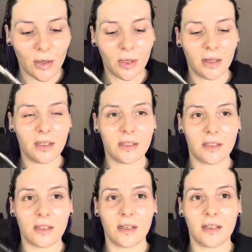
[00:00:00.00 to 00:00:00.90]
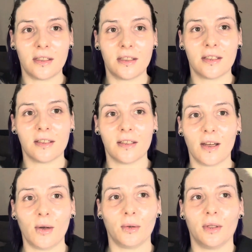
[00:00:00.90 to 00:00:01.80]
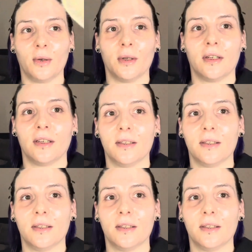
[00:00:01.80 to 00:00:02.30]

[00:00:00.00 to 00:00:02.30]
what this does, oh Lord.